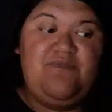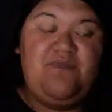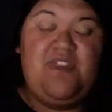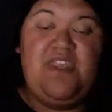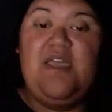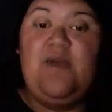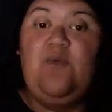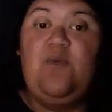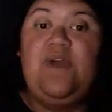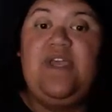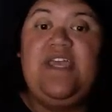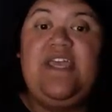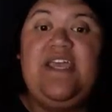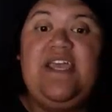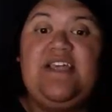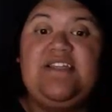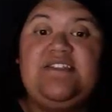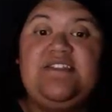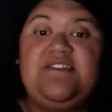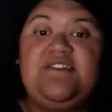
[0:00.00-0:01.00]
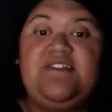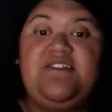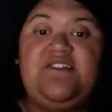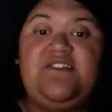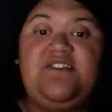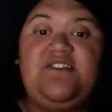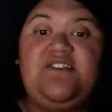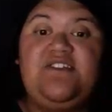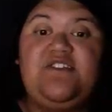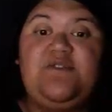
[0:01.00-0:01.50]
that we as
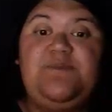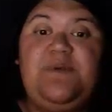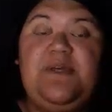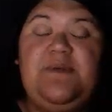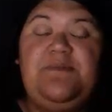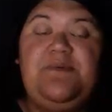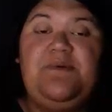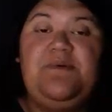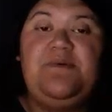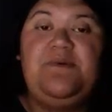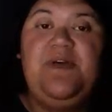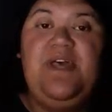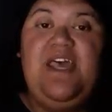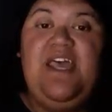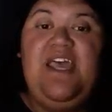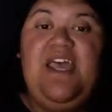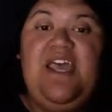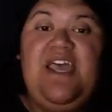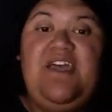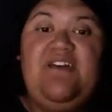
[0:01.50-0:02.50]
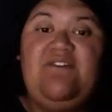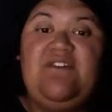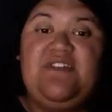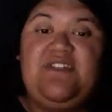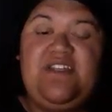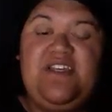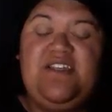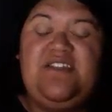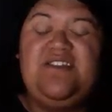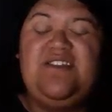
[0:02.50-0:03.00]
Indigenous people have a
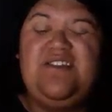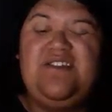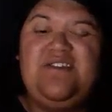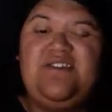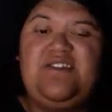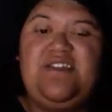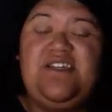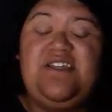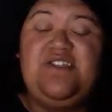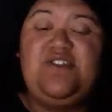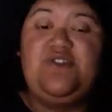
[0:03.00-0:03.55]
tendency